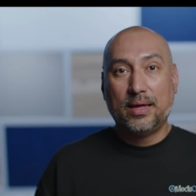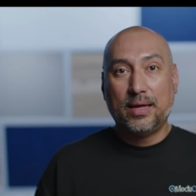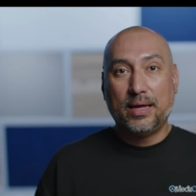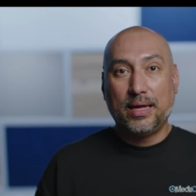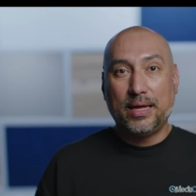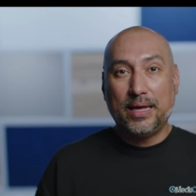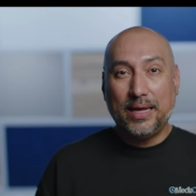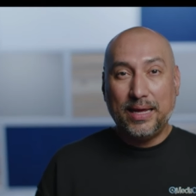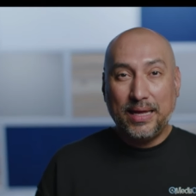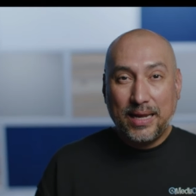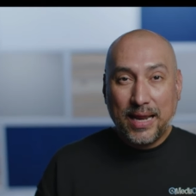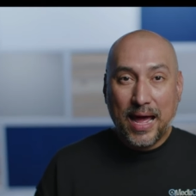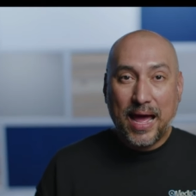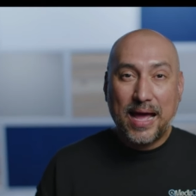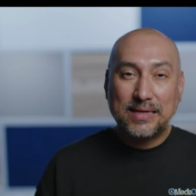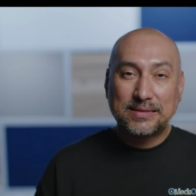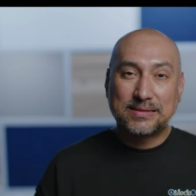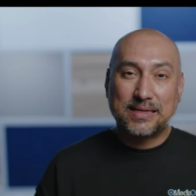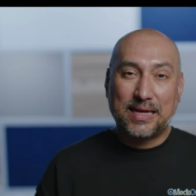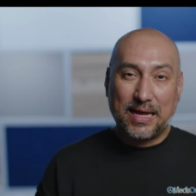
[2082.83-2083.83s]
it
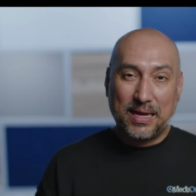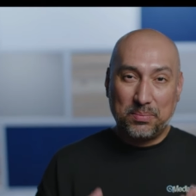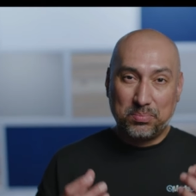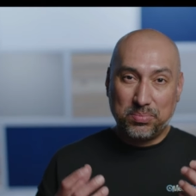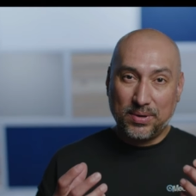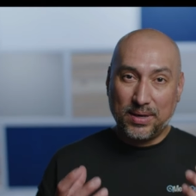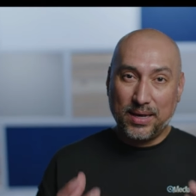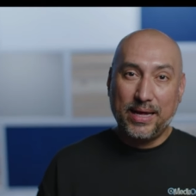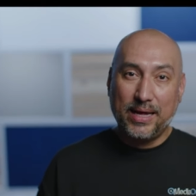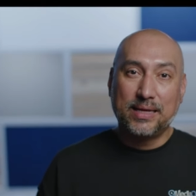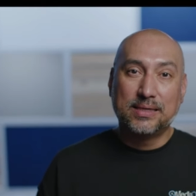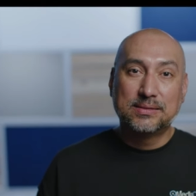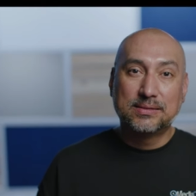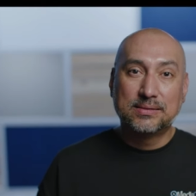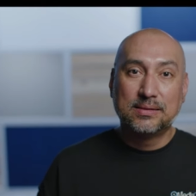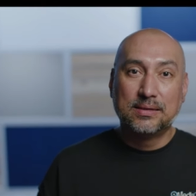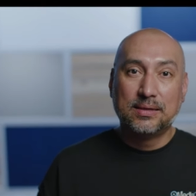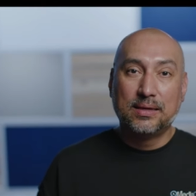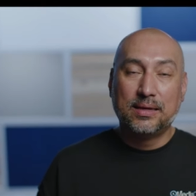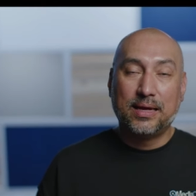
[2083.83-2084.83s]
has a place
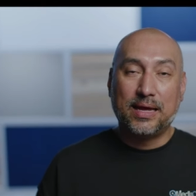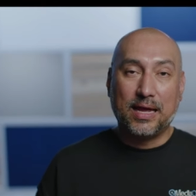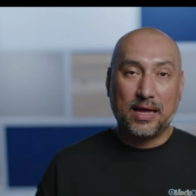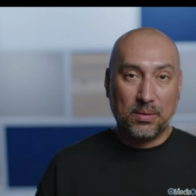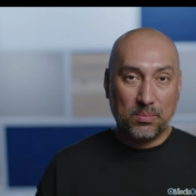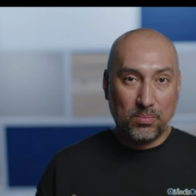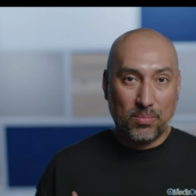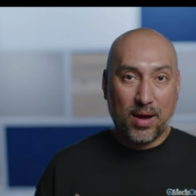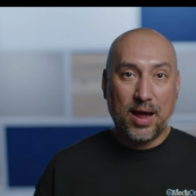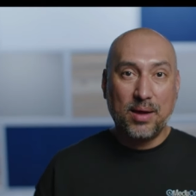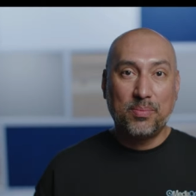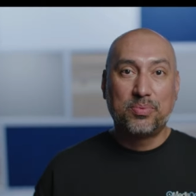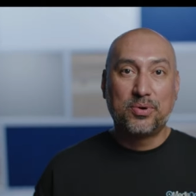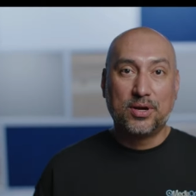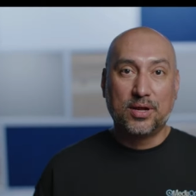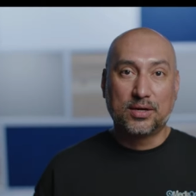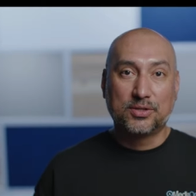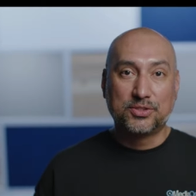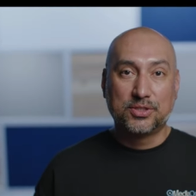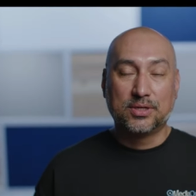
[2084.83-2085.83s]
in my
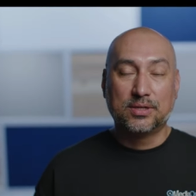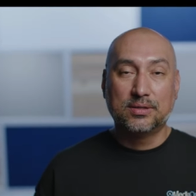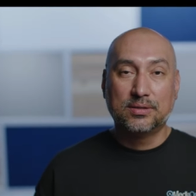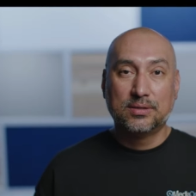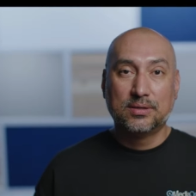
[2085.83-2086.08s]
production,